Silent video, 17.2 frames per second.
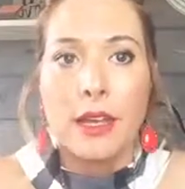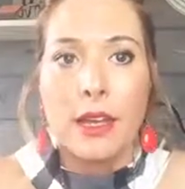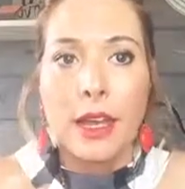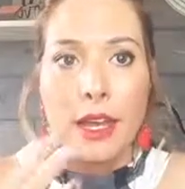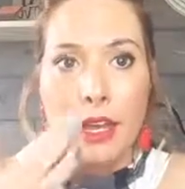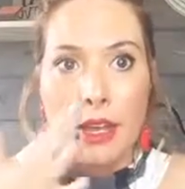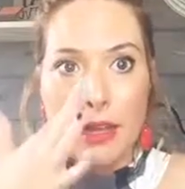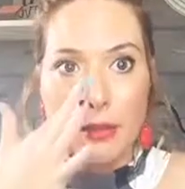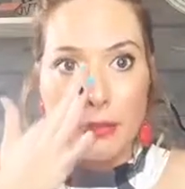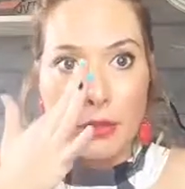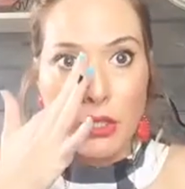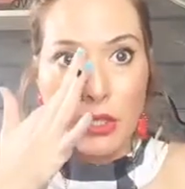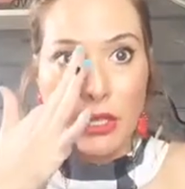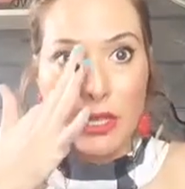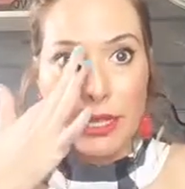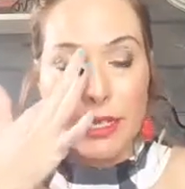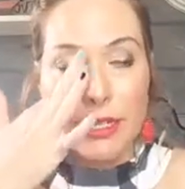You're
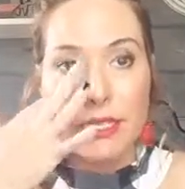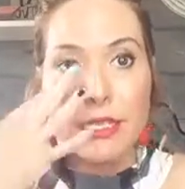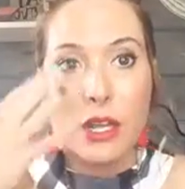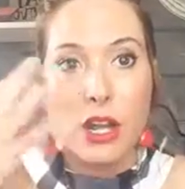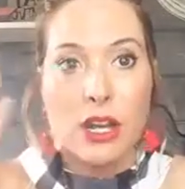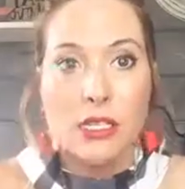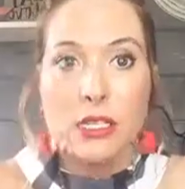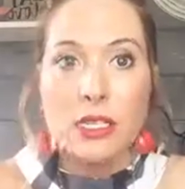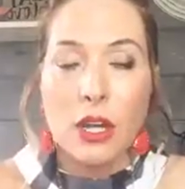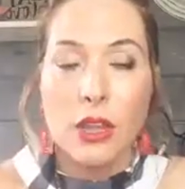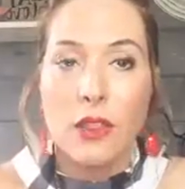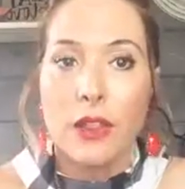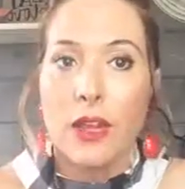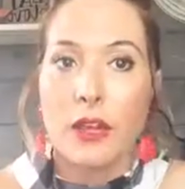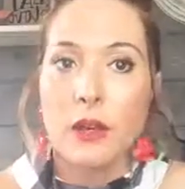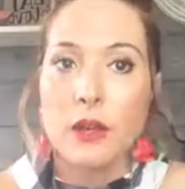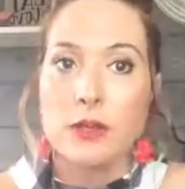going to exhaust all
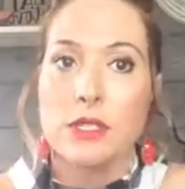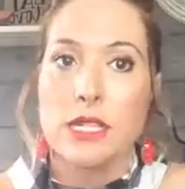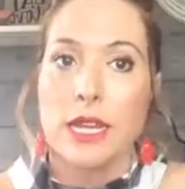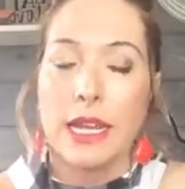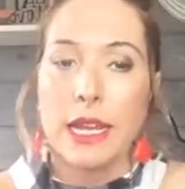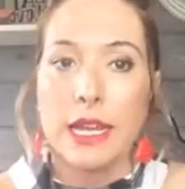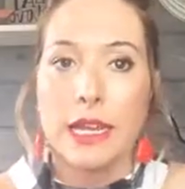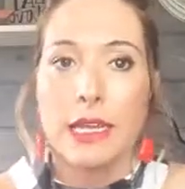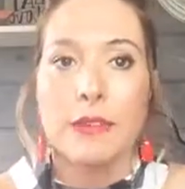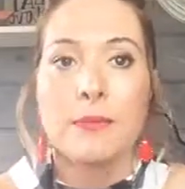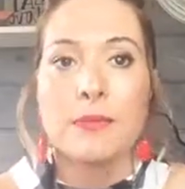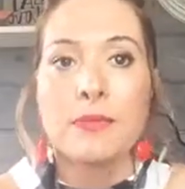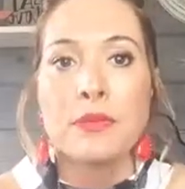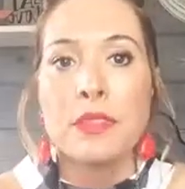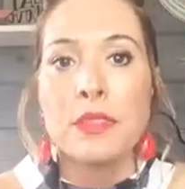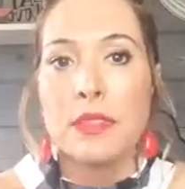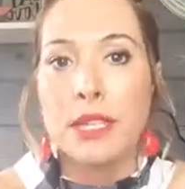those, and
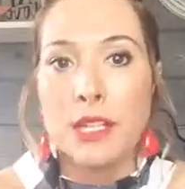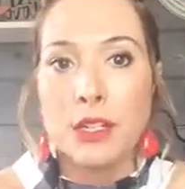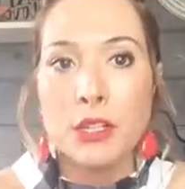then